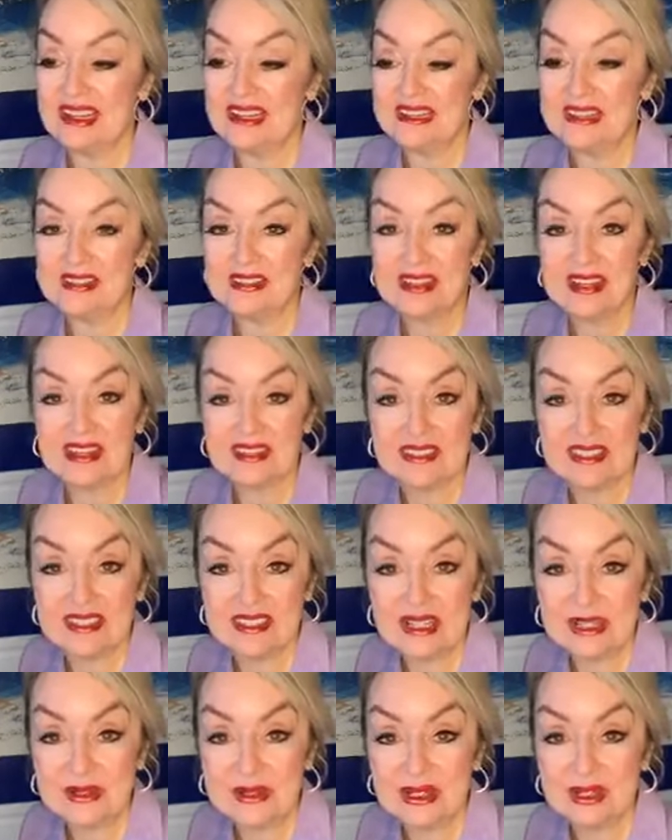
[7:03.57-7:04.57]
And as I got
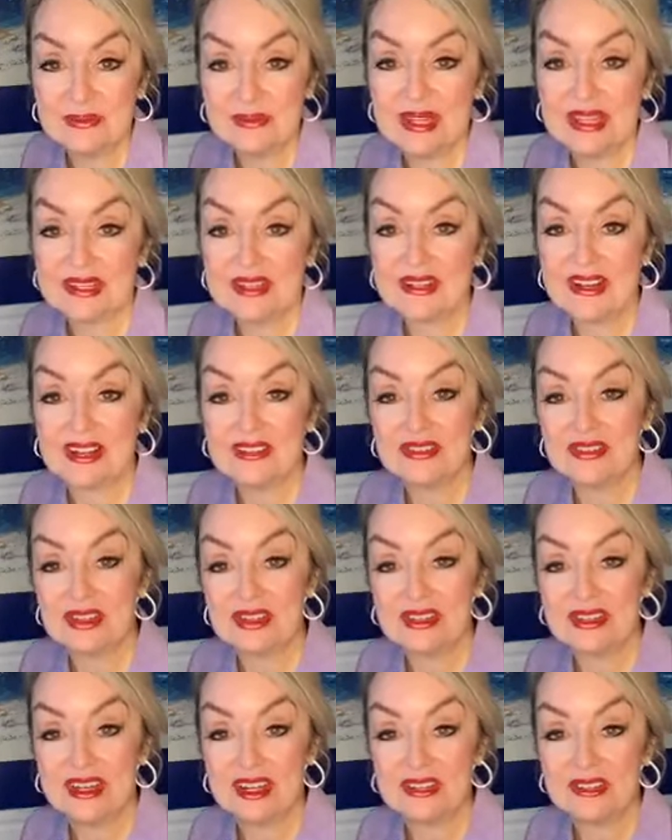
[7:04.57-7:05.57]
to know her better, I
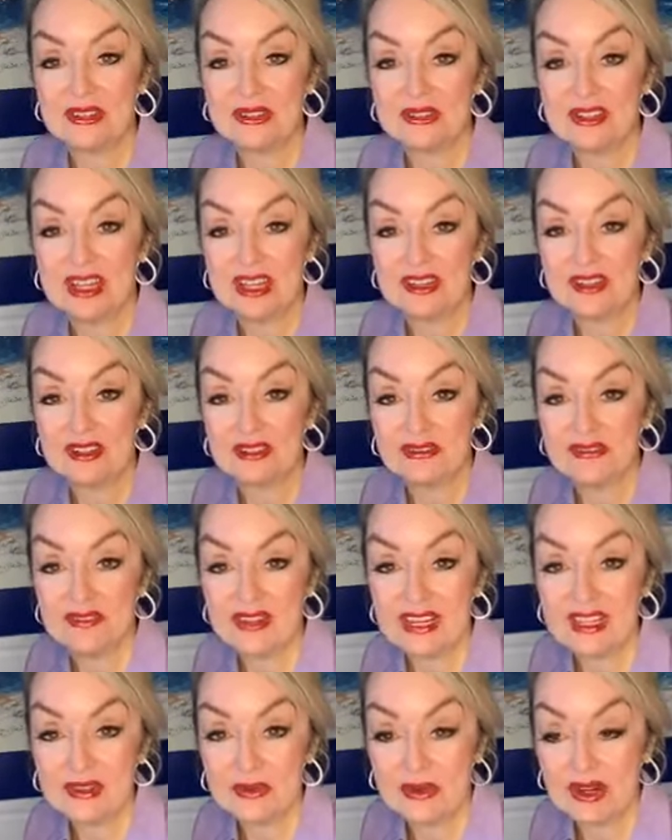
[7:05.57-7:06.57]
started to understand her
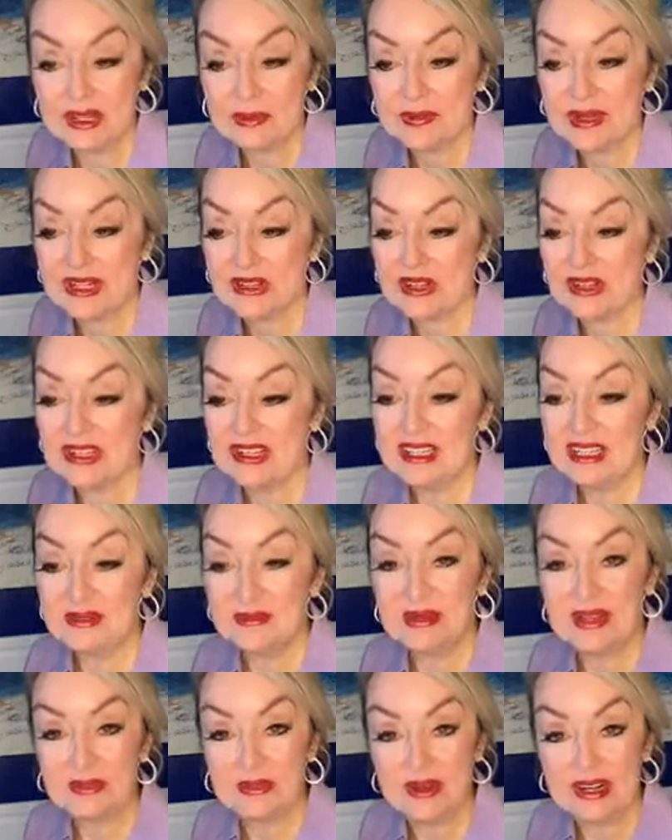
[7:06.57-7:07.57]
faith walk better.
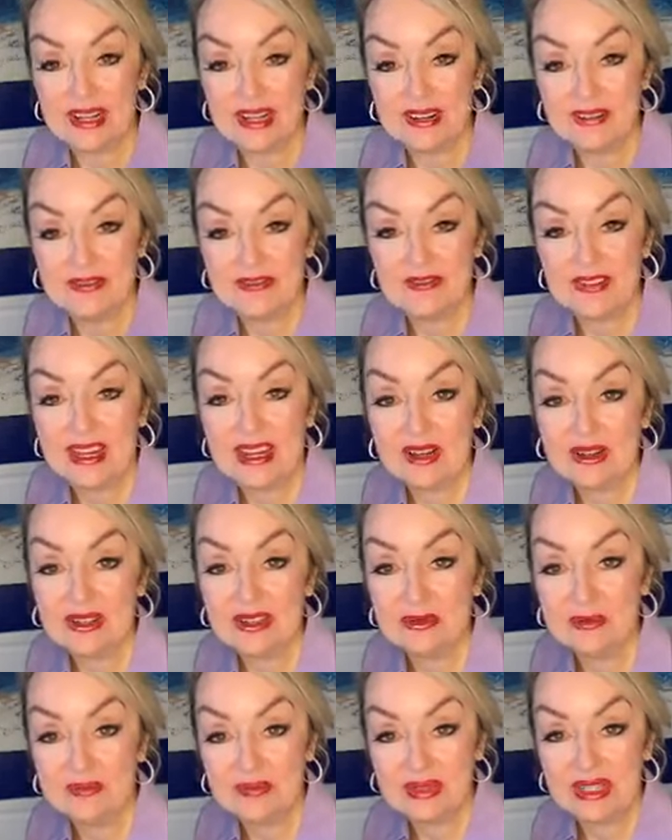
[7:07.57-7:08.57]
But what I
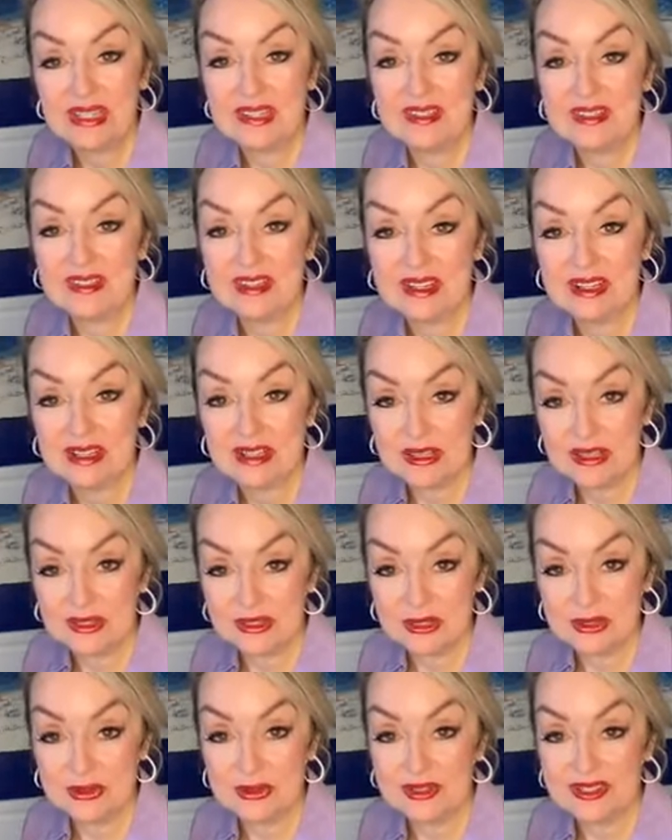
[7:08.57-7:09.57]
found to be the
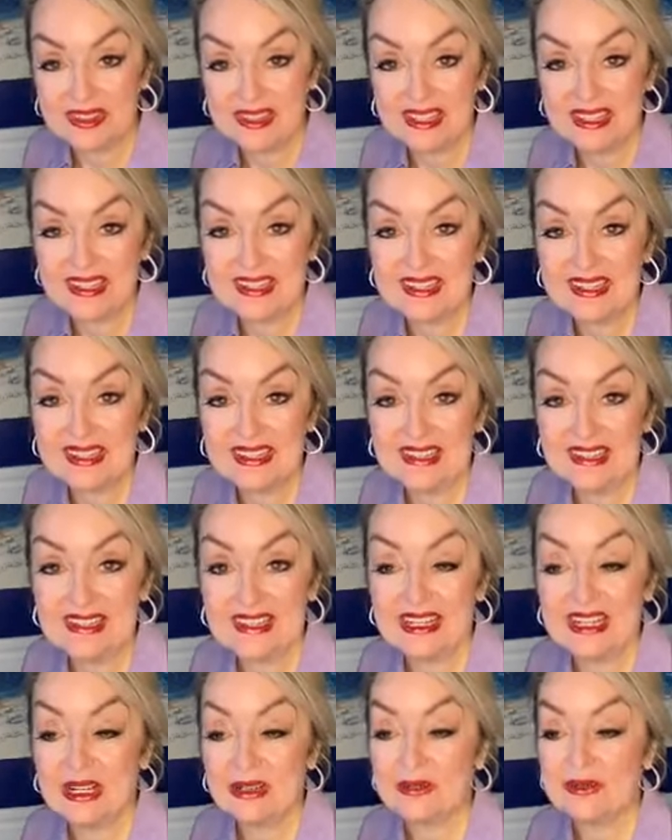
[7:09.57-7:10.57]
clue or the
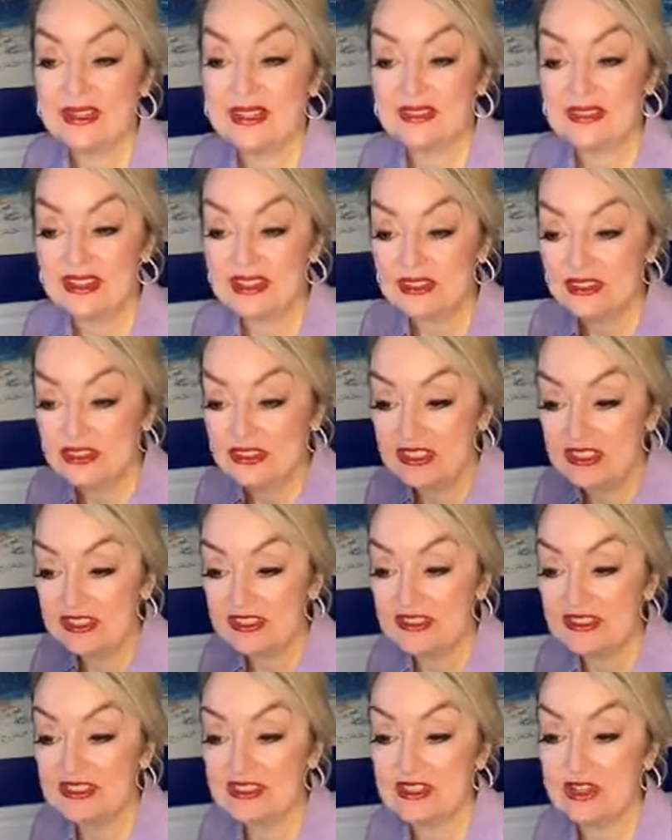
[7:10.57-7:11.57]
key was that
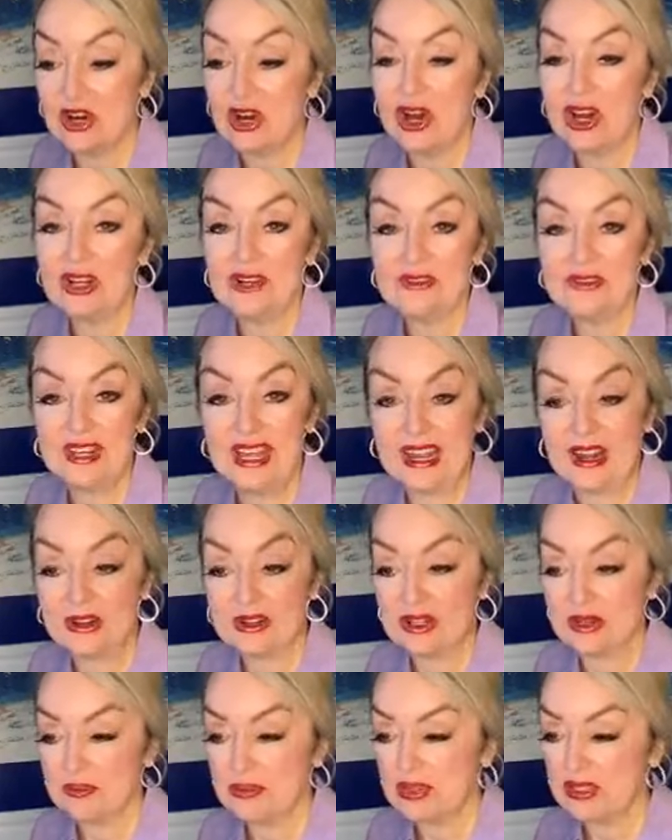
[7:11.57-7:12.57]
she carved
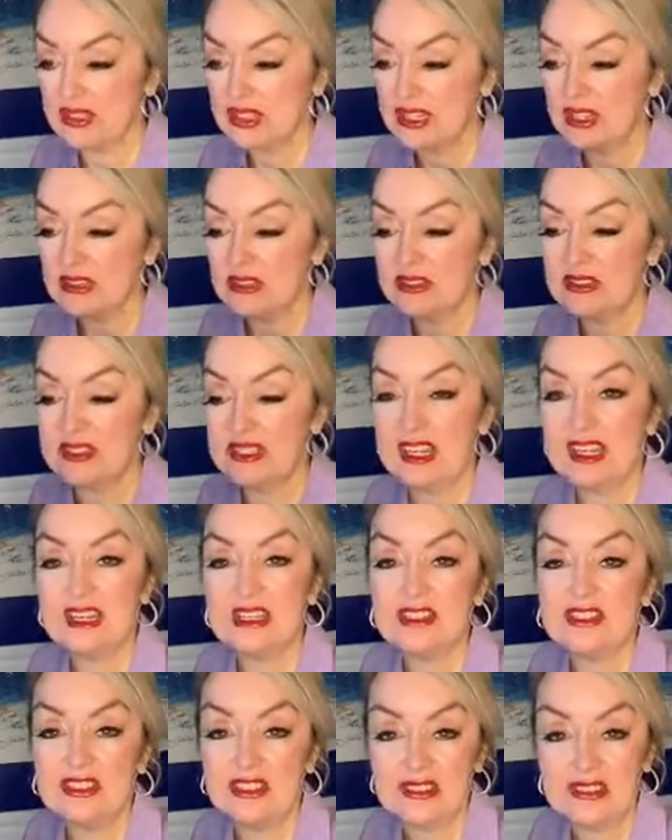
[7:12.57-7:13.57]
out a particular
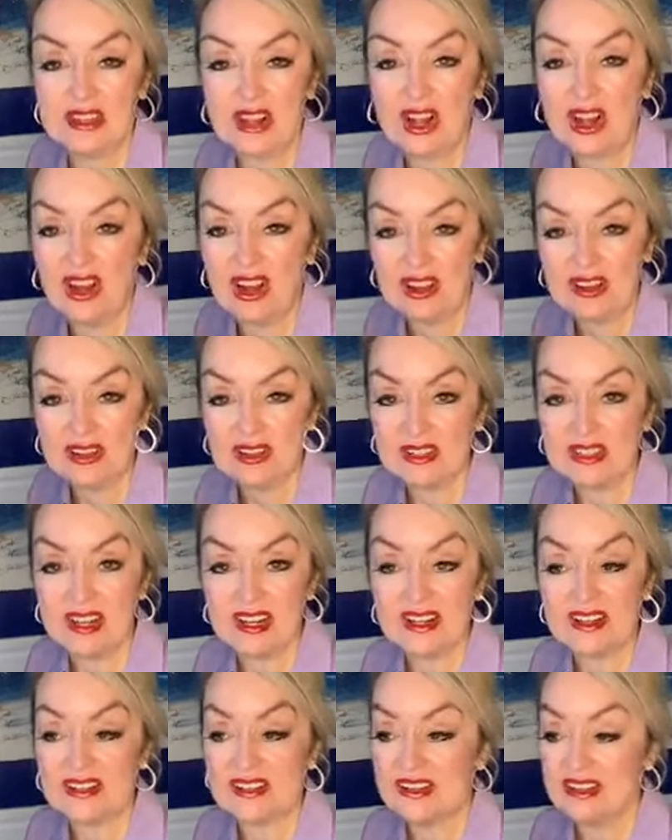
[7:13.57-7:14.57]
day just to honor
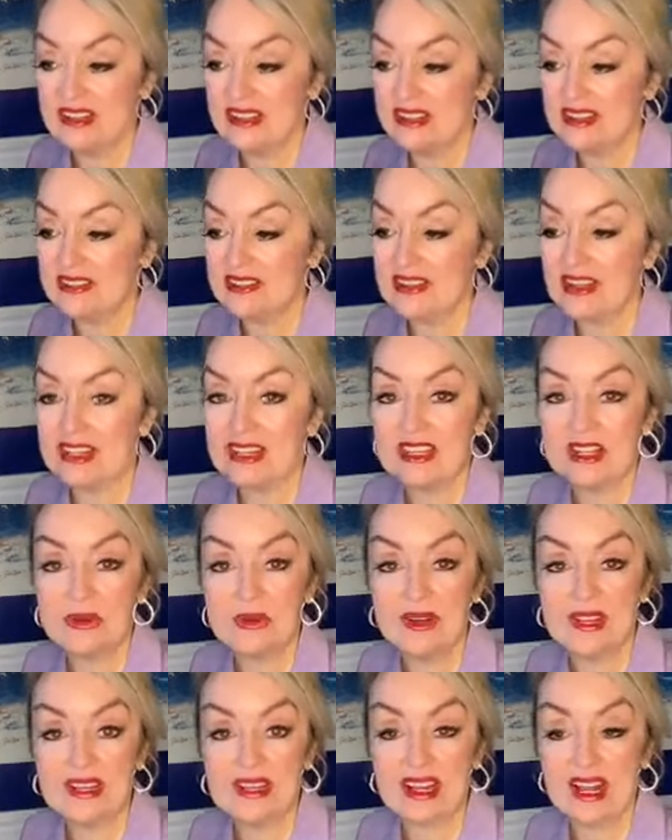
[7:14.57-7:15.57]
God and say, you
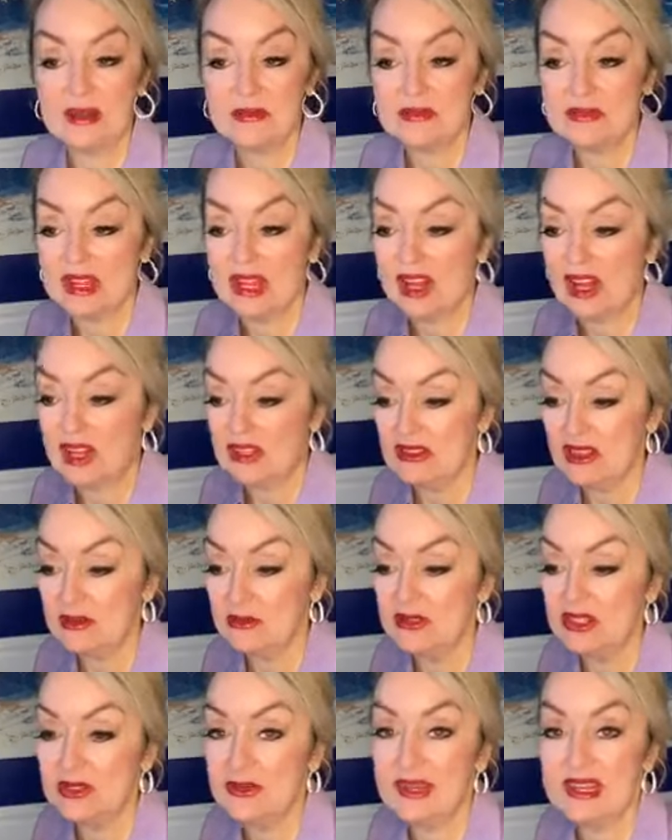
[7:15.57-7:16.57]
know what, I'm, all
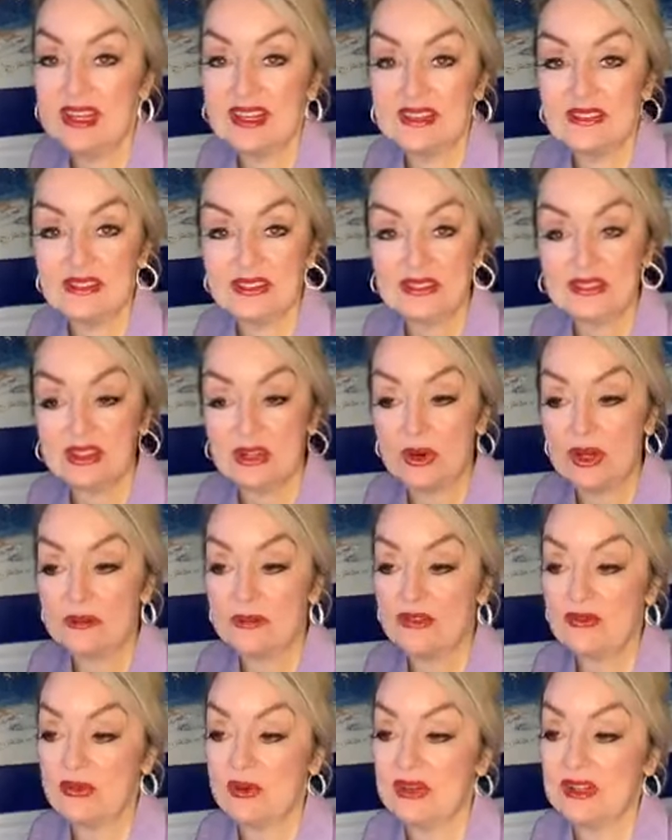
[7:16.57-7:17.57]
I'm doing is just
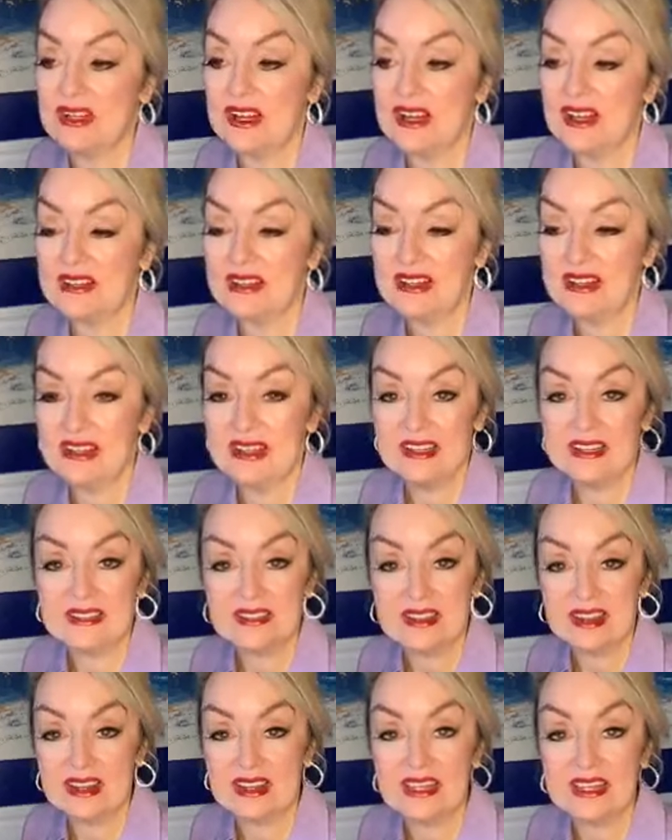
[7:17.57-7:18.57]
going before God
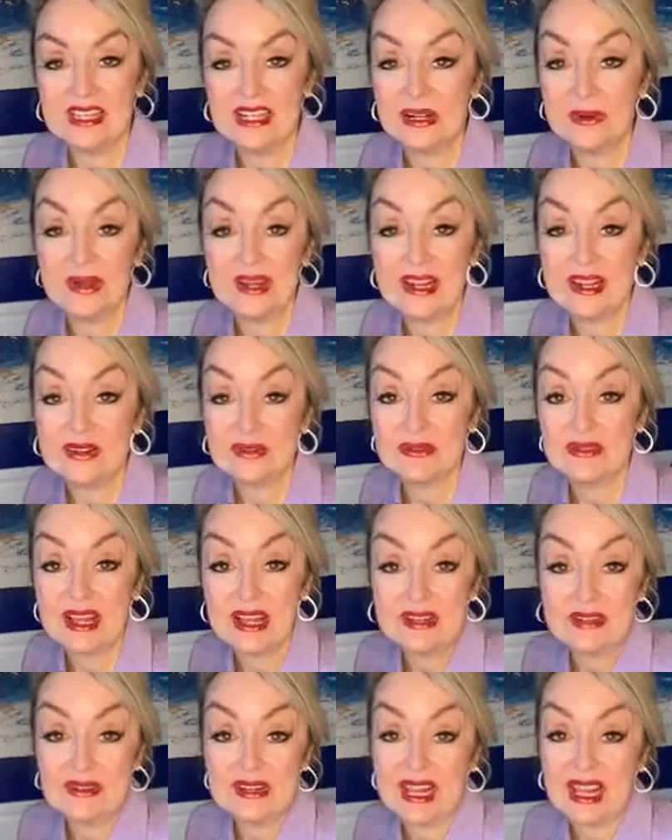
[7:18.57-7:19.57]
and saying, you know what, I don't,
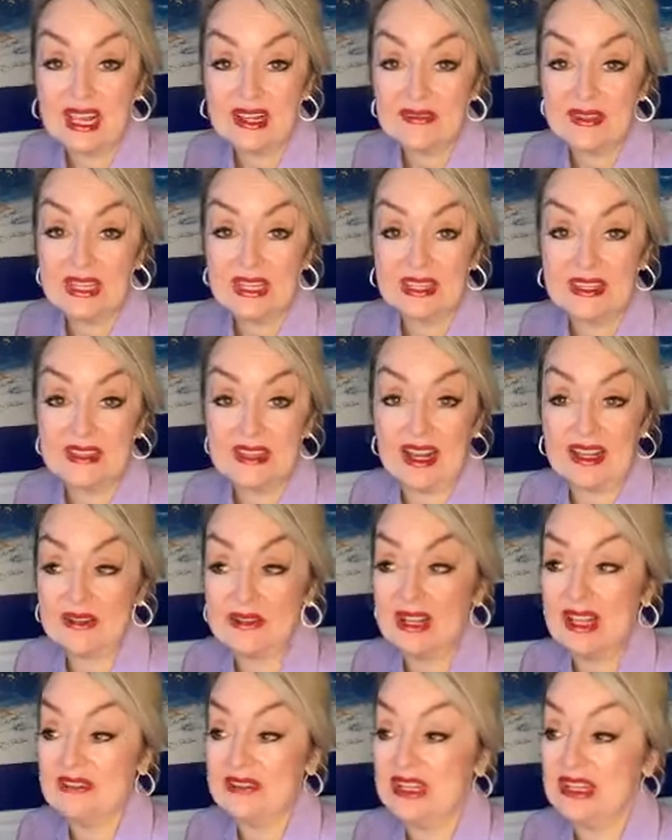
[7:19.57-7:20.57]
I don't have any, I
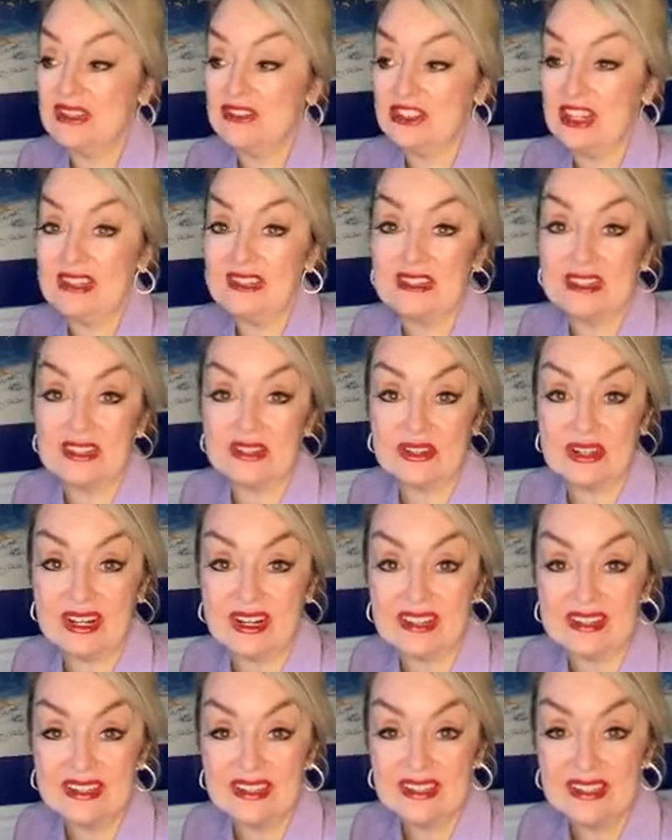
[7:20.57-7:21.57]
don't have any agenda here,
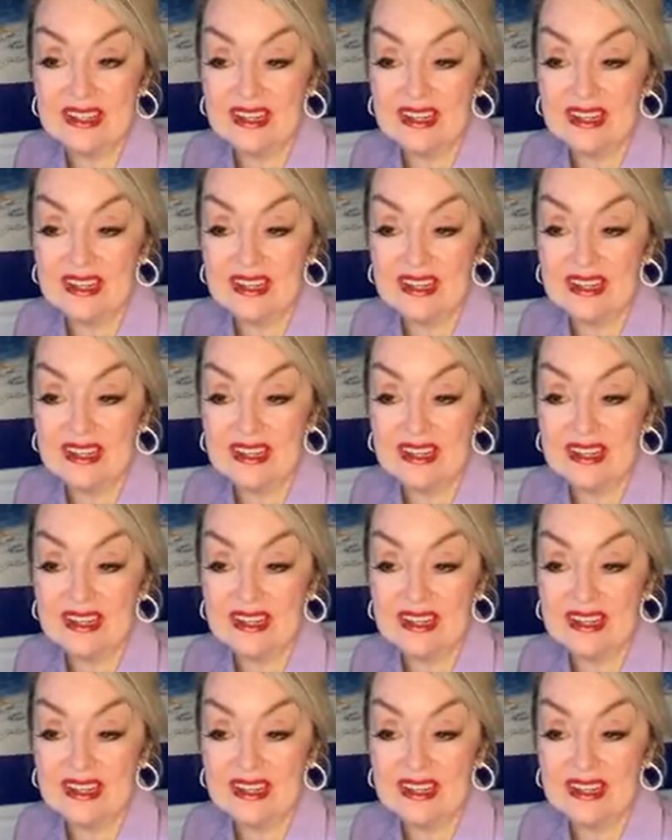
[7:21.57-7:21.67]
God.